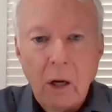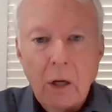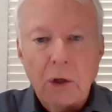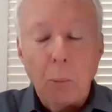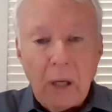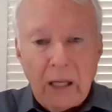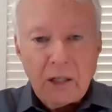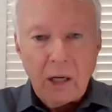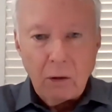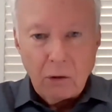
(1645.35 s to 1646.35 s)
So please
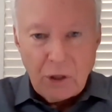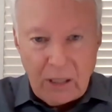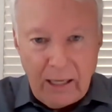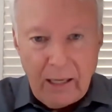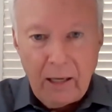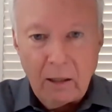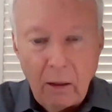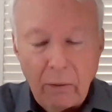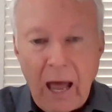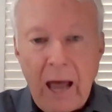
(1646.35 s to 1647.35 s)
understand
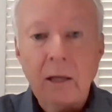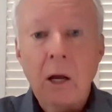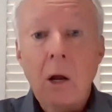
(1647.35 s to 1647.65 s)
that